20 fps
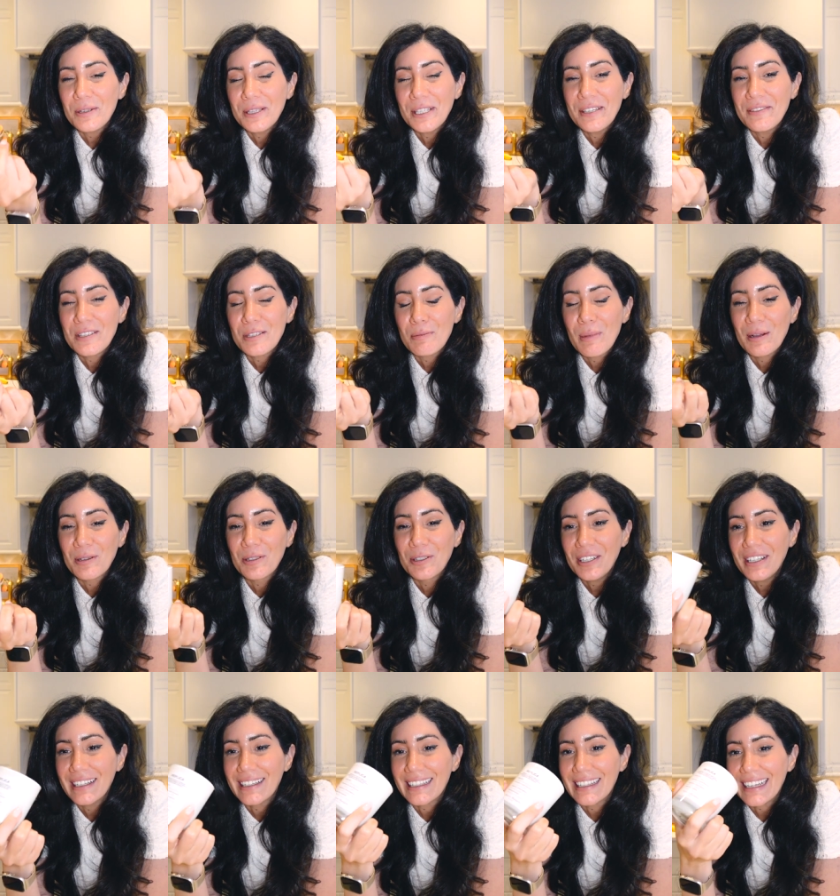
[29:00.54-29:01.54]
leaves smell
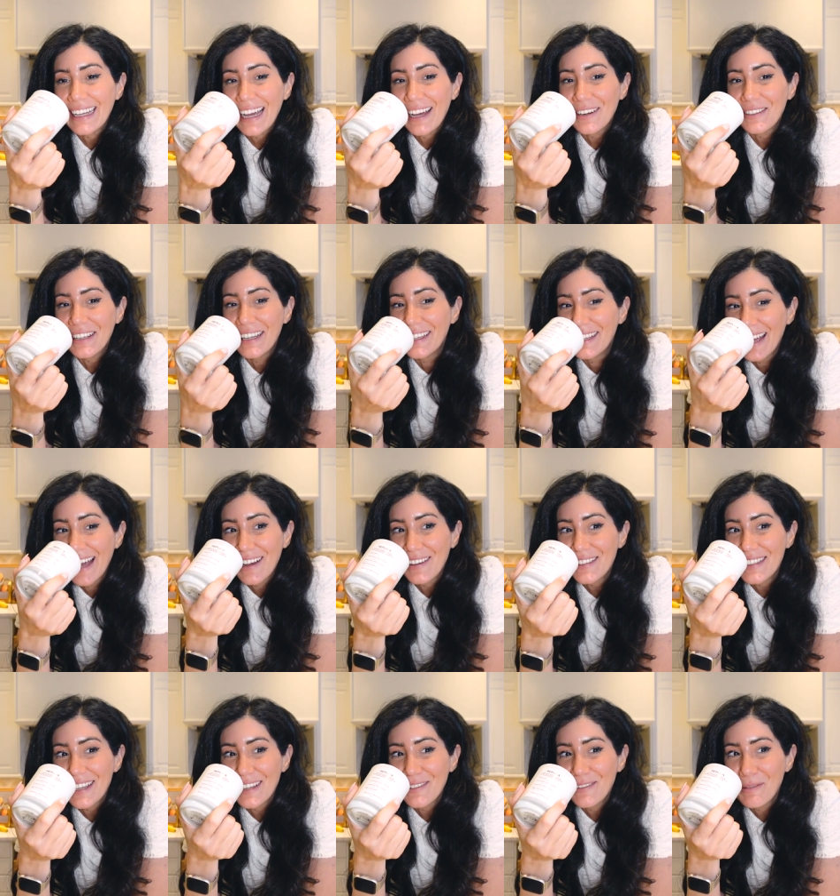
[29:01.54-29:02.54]
good? Like, how
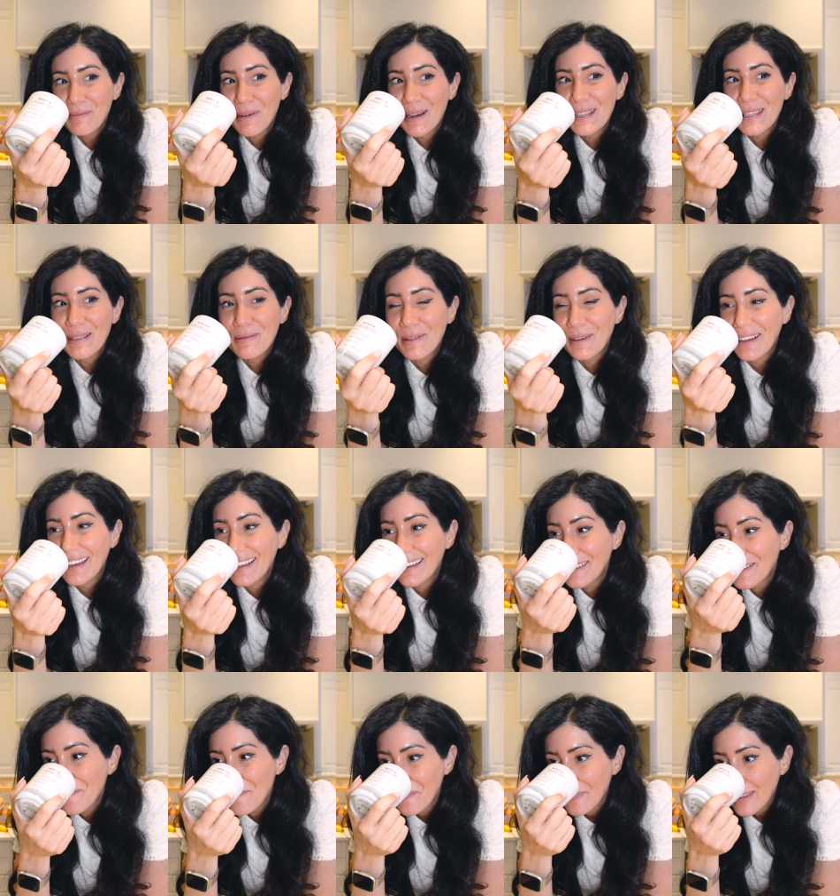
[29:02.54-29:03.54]
is that even possible? And